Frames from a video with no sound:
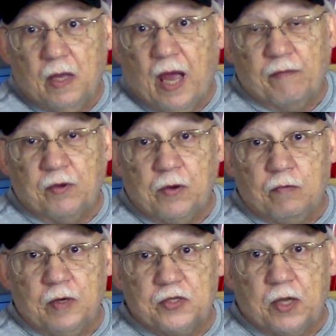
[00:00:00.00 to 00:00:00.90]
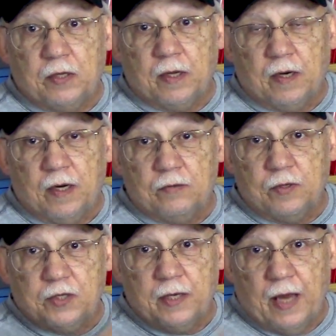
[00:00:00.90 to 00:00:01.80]
after you reset the
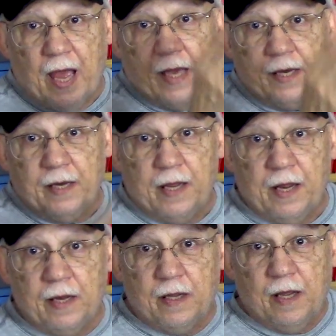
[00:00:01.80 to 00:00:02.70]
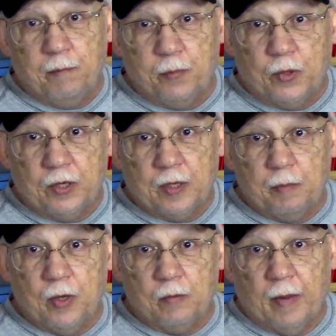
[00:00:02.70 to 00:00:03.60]
cartridge and adding ink and putting the
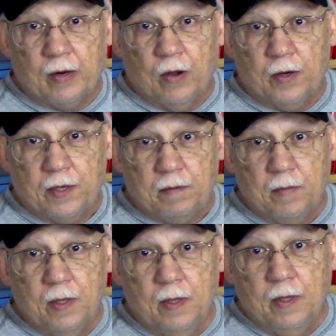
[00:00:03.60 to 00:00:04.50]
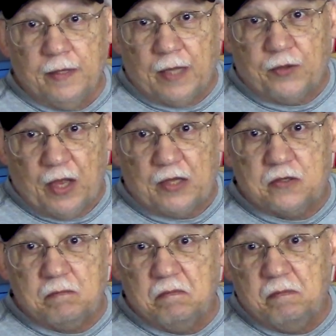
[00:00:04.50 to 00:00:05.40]
plug back on it. That
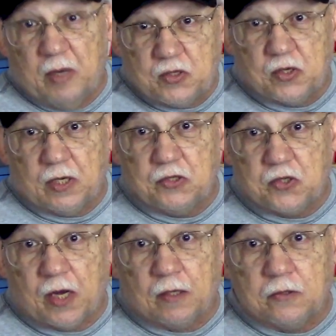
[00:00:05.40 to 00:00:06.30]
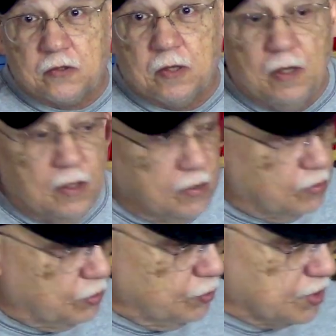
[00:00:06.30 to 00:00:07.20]
takes basically seconds
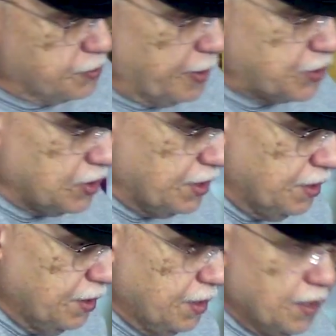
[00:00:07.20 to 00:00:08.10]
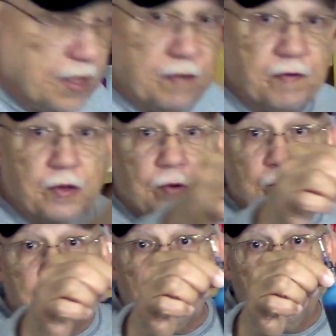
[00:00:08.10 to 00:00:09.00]
to do, especially if you're
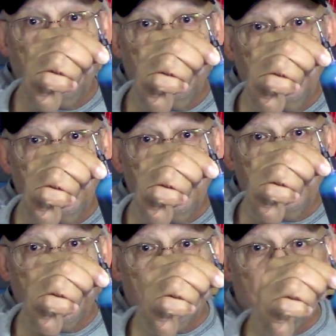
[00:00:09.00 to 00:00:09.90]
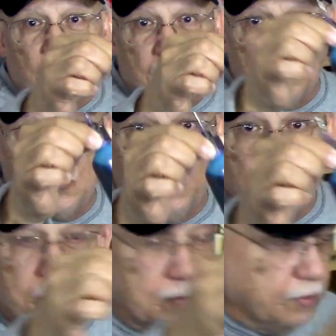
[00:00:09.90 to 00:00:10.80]
using little bottles
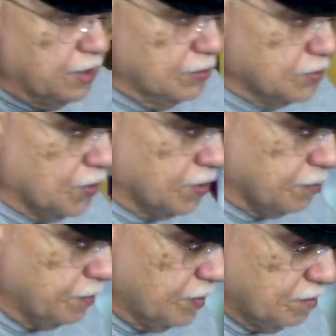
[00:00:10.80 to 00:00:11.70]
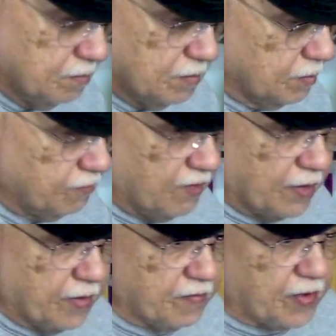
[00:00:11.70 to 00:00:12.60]
with needles on them.
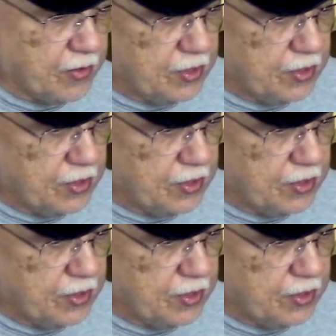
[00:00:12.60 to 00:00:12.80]
Very, very